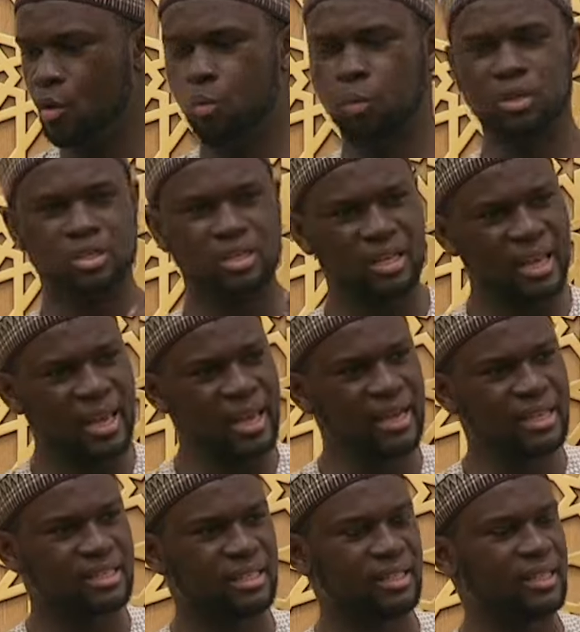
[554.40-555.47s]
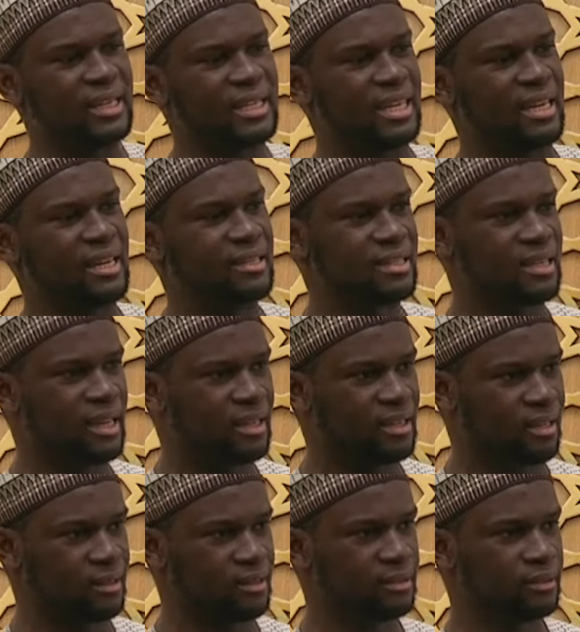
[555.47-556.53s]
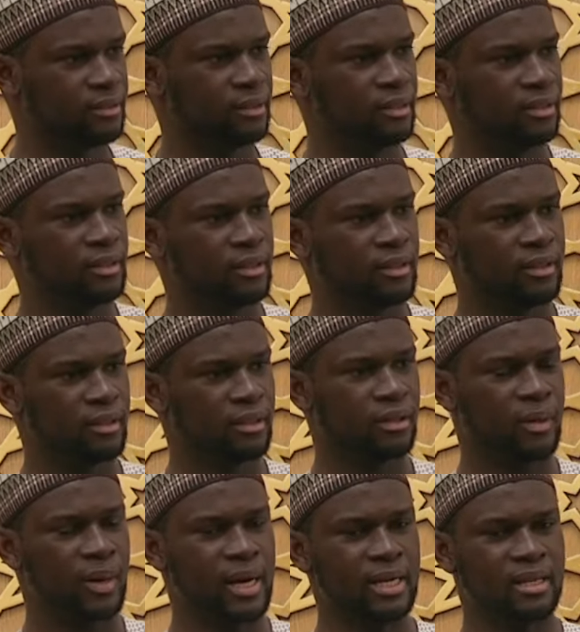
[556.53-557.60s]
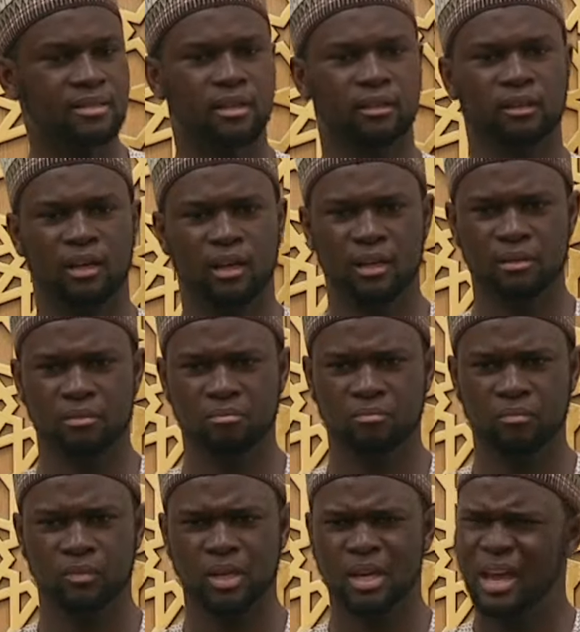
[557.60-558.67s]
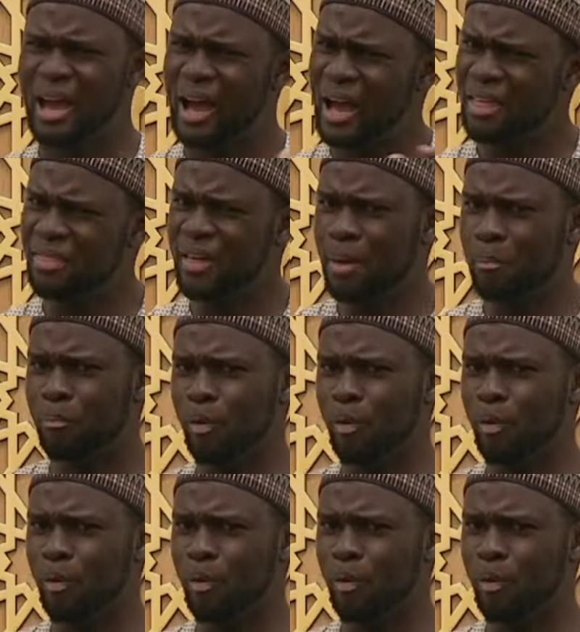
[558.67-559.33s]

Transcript: What an excellent caretaker, right, is Allah. At that